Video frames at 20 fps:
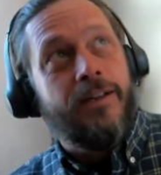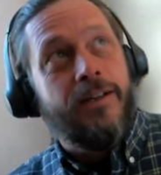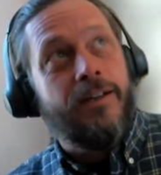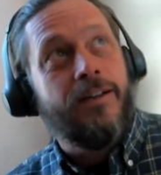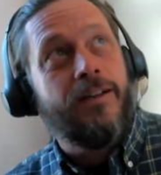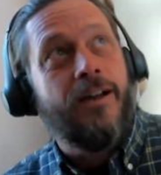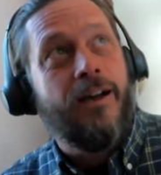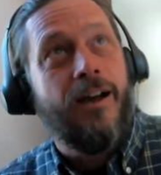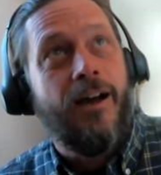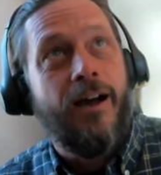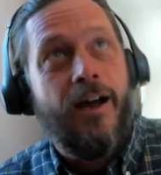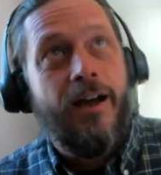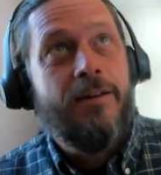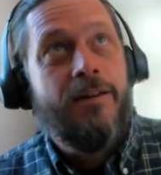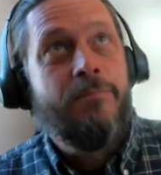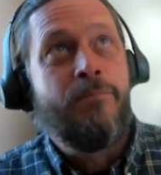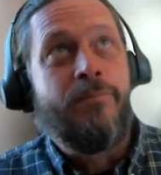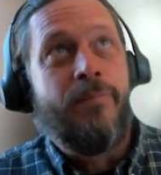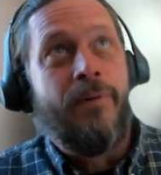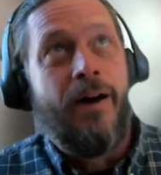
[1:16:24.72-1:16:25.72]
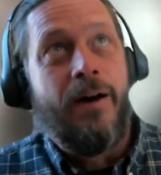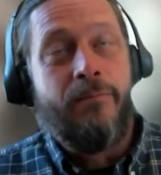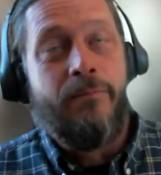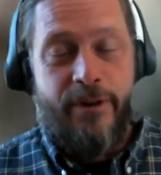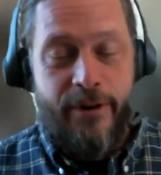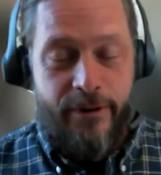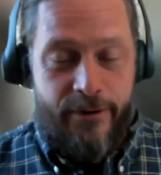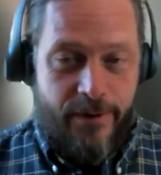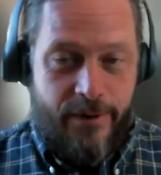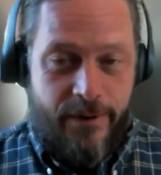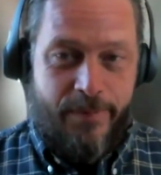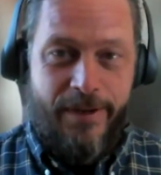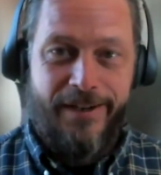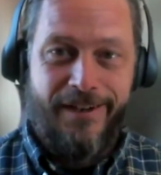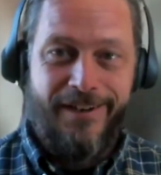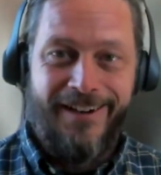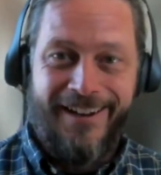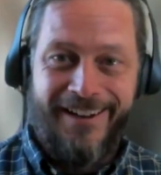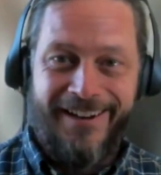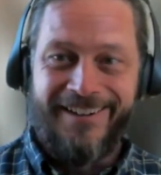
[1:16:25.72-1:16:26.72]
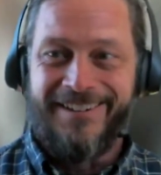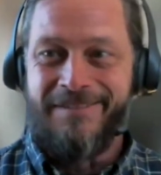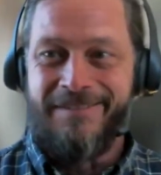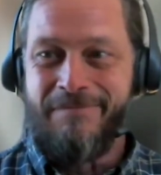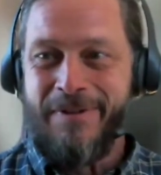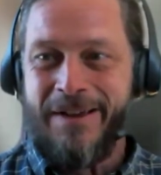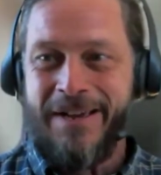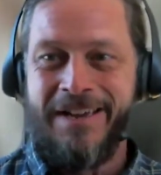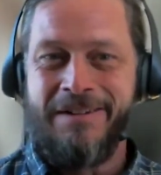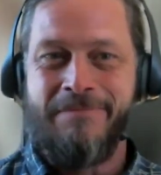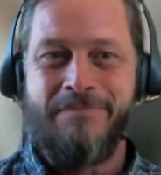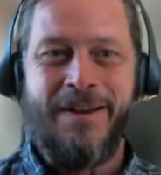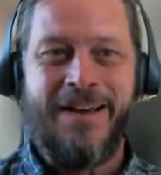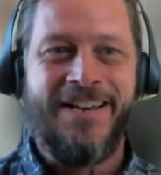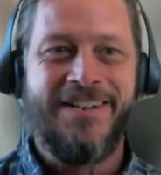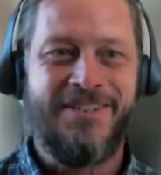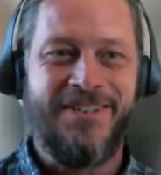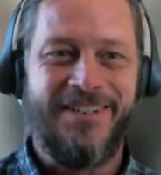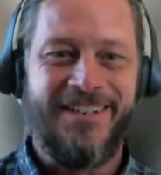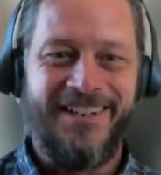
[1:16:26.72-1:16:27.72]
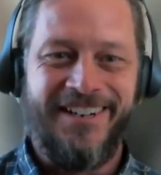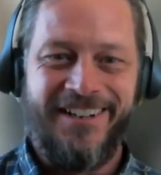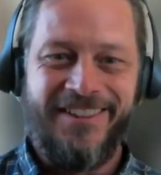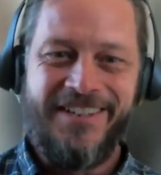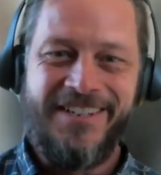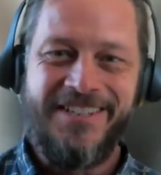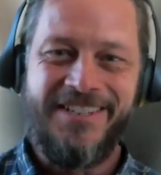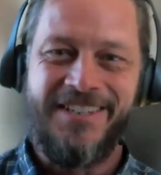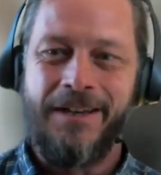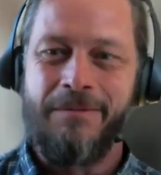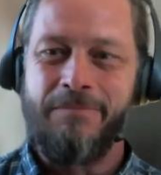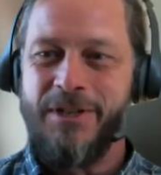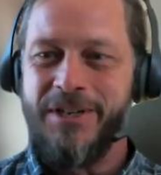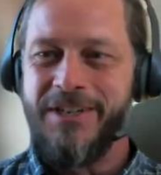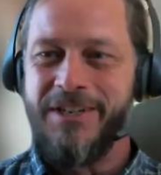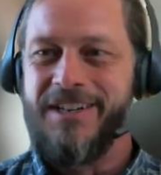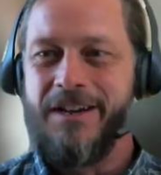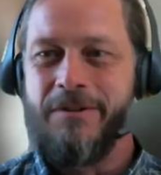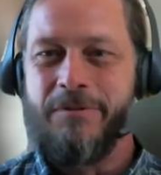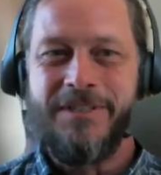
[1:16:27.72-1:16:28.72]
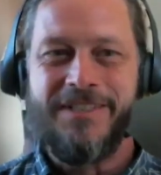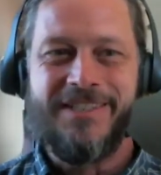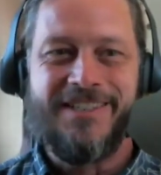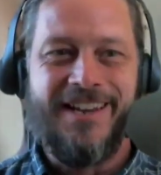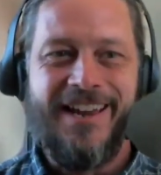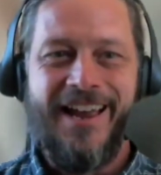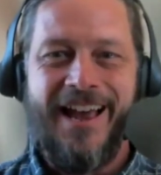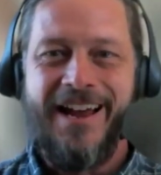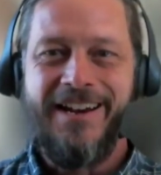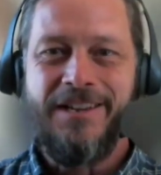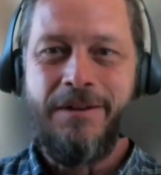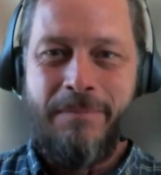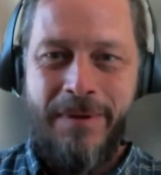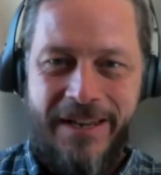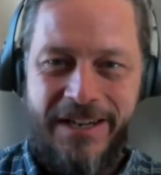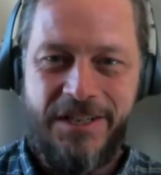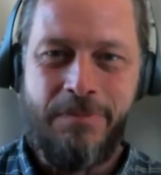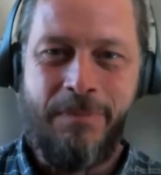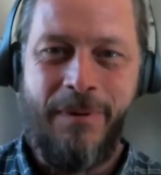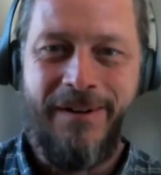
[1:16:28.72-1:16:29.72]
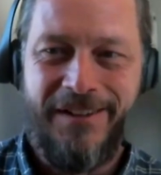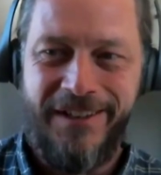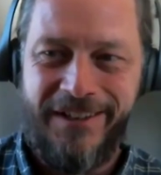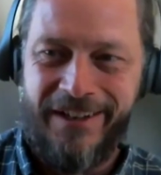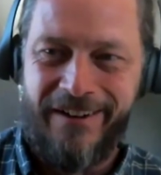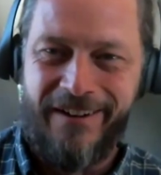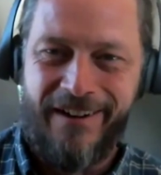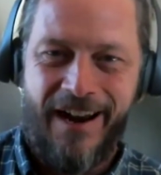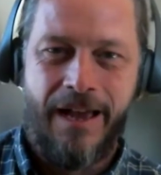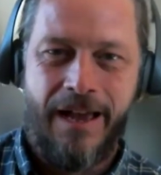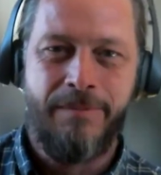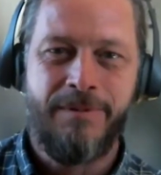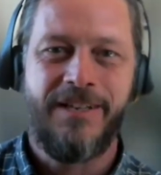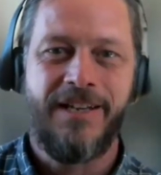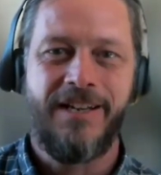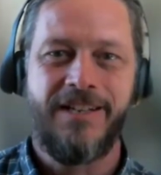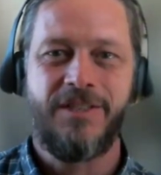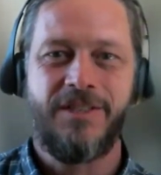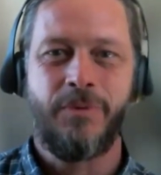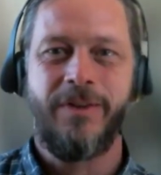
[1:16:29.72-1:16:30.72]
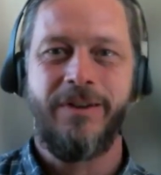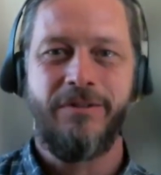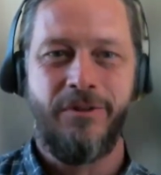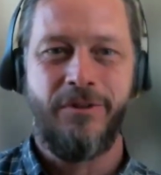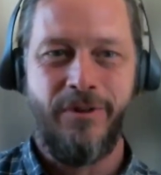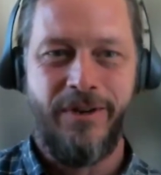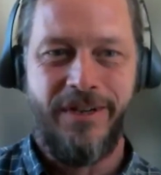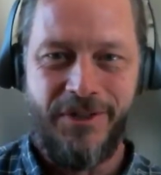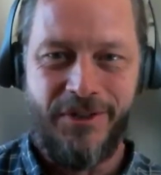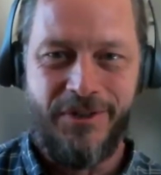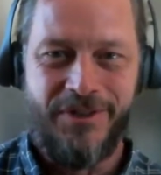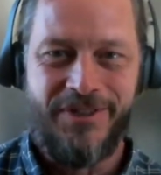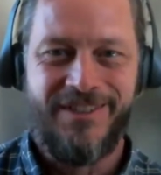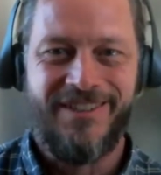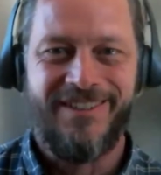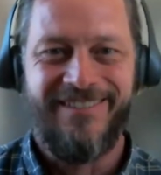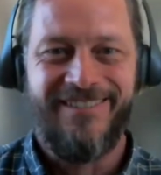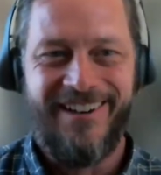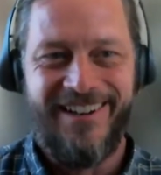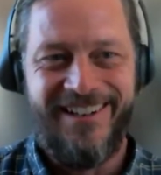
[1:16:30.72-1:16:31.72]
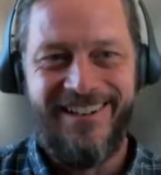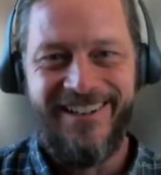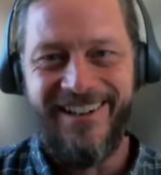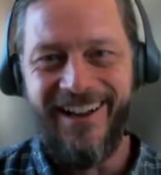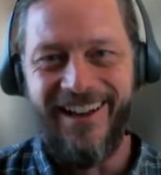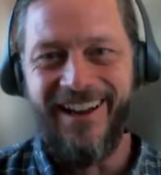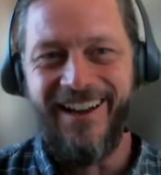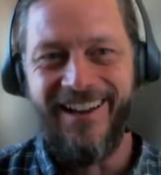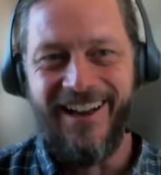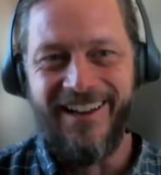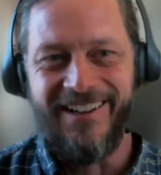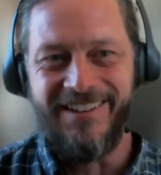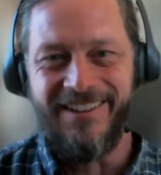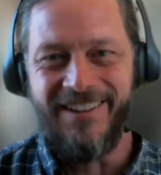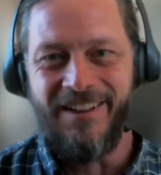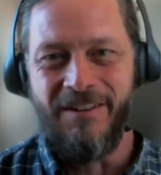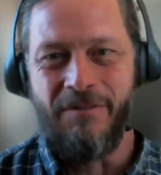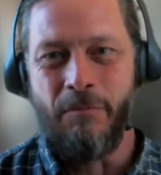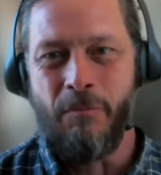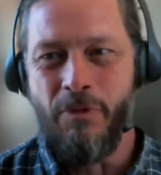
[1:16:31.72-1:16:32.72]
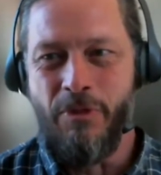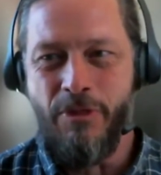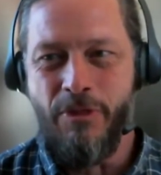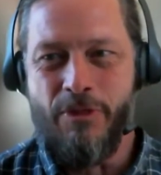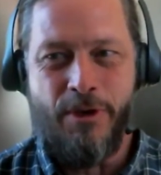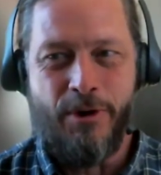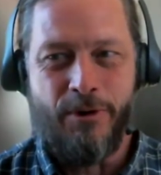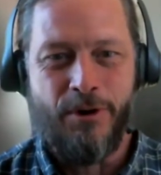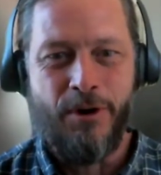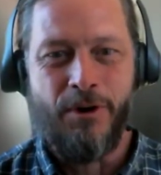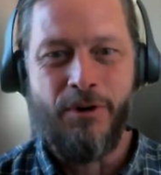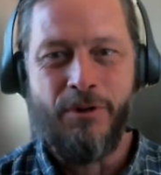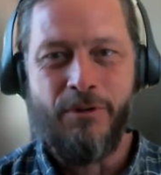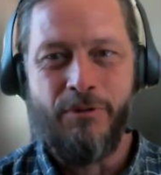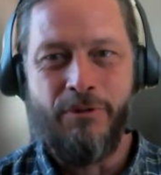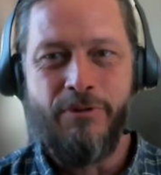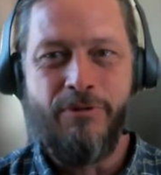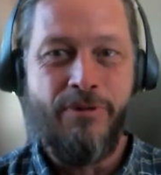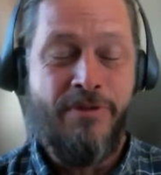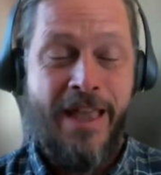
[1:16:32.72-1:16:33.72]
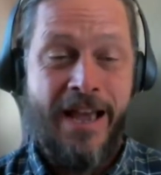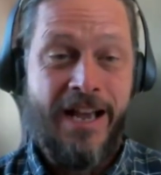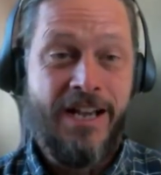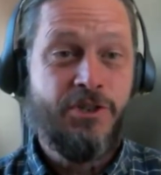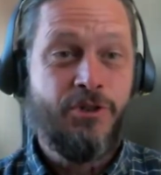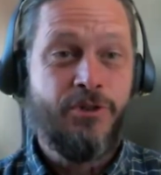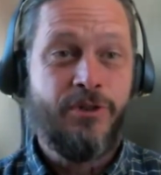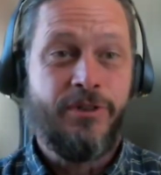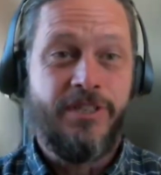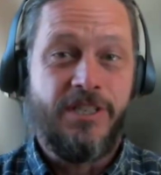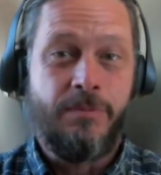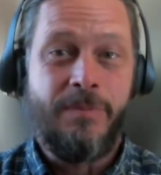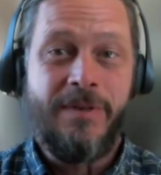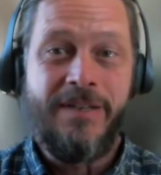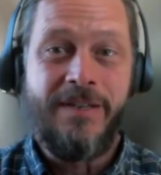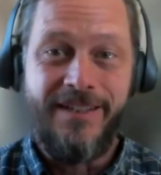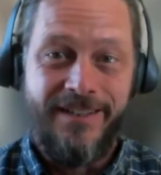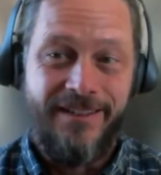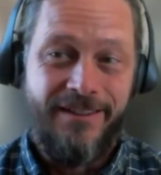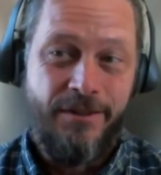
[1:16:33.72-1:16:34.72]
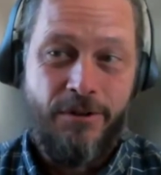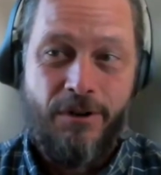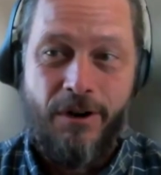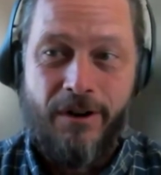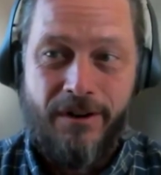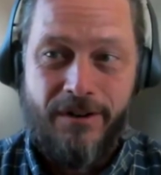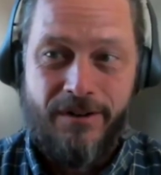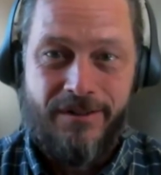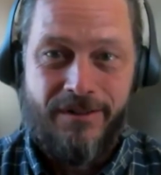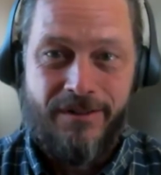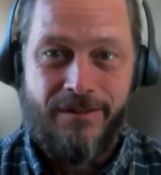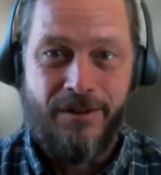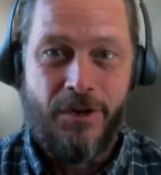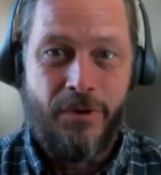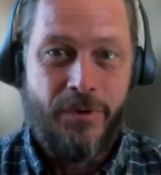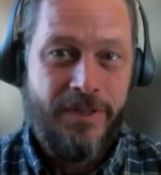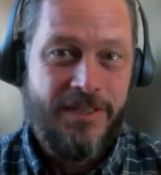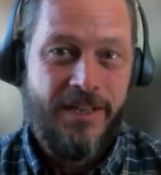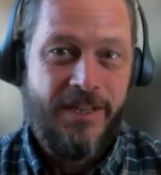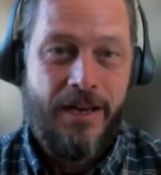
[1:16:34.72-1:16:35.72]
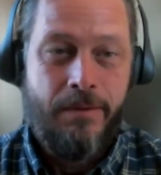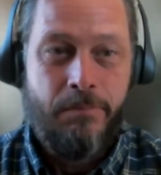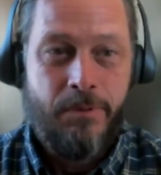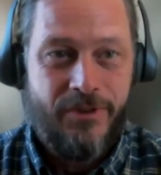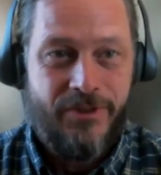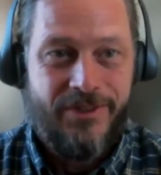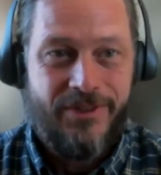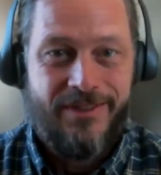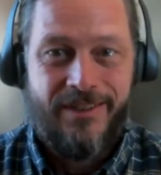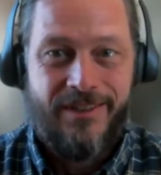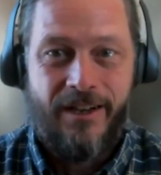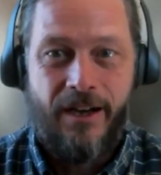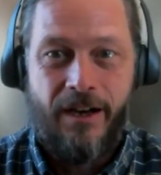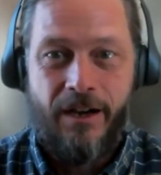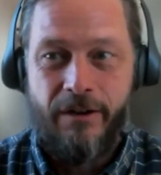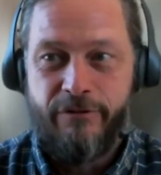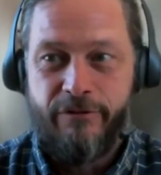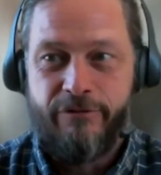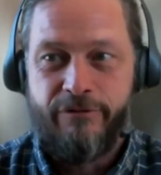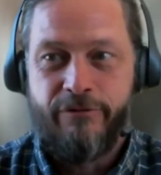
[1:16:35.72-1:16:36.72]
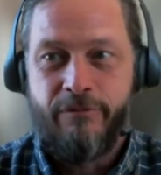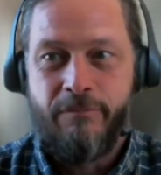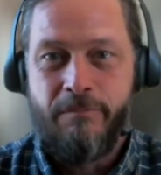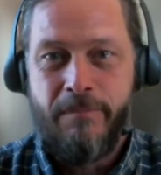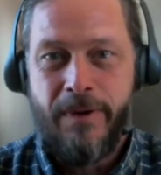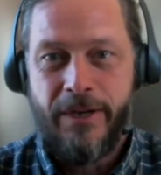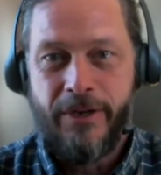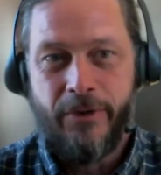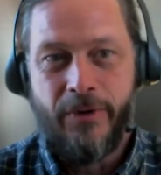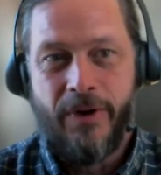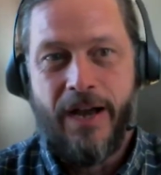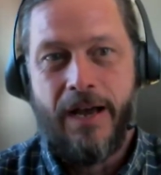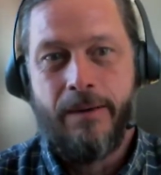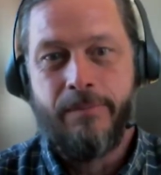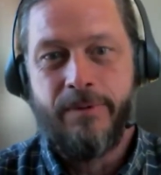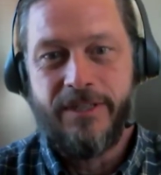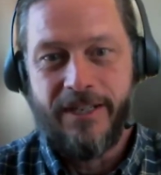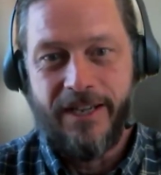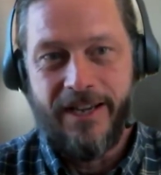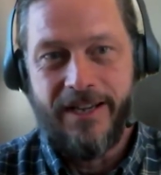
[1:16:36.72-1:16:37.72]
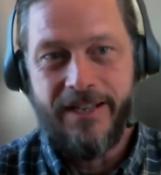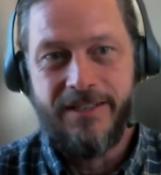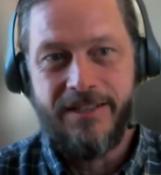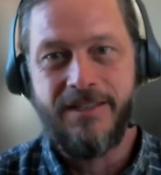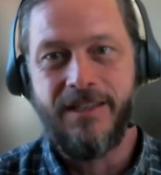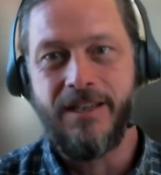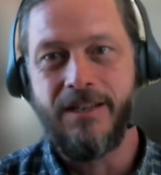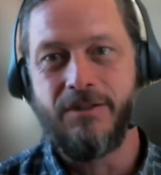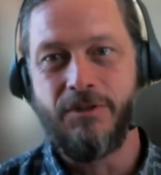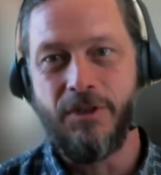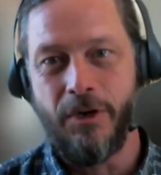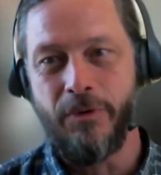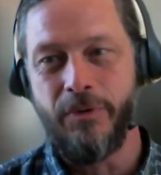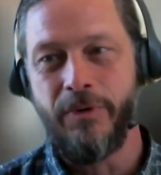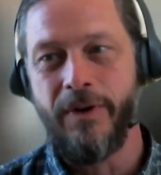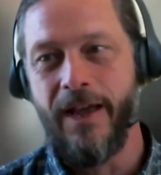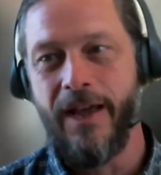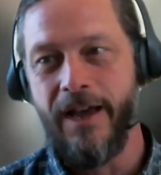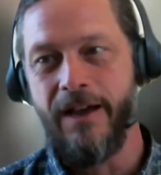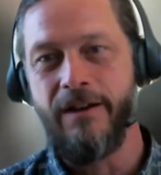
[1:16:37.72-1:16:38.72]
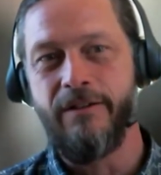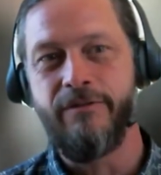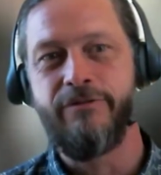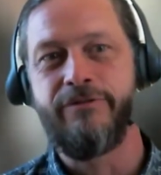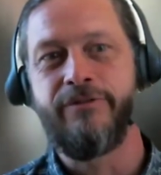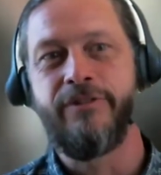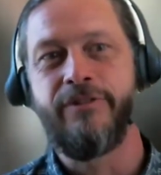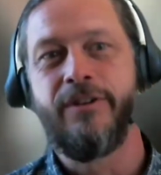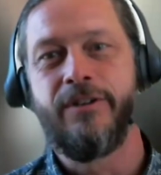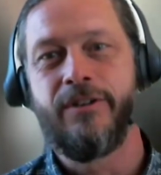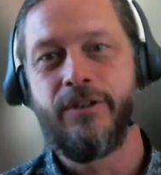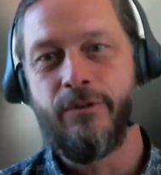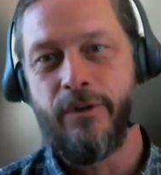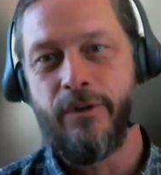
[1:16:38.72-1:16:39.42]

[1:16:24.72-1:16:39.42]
yeah, I'm very opinionated and passionate on this subject. I would say, how do you manage pollinator habitats without grazers, right? There, naturally speaking, there are no examples of meadow habitats that don't have